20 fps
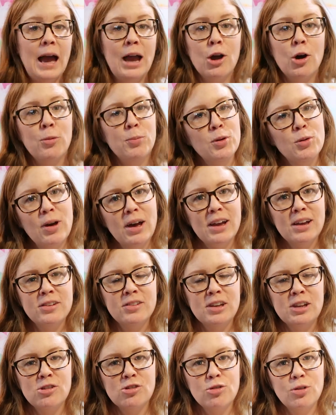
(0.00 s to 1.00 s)
I hope you
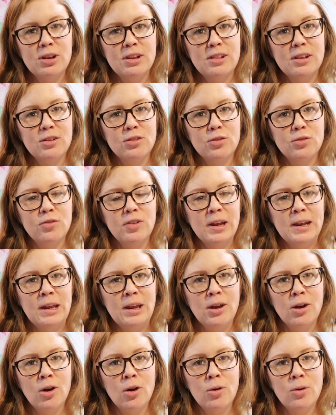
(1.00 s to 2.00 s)
guys enjoyed this
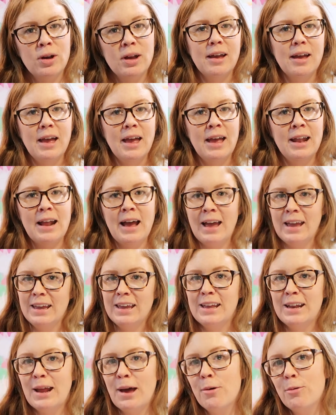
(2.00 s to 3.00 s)
video, and I
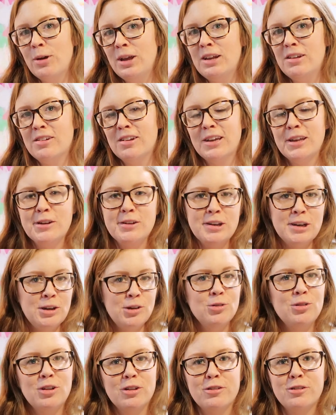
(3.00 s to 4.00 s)
cannot wait to
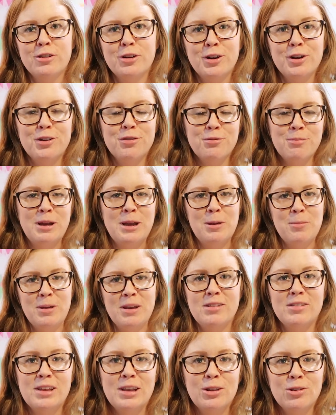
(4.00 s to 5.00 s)
continue to serve my
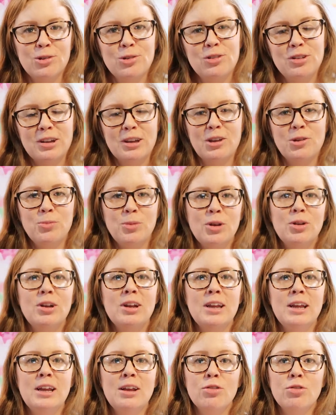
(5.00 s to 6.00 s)
amazing glue stick
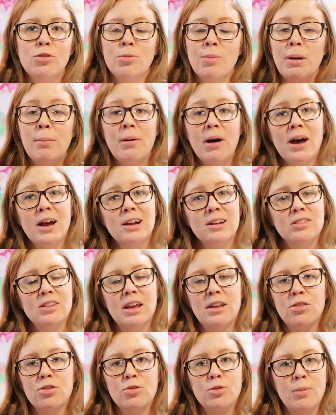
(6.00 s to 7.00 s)
community through my box and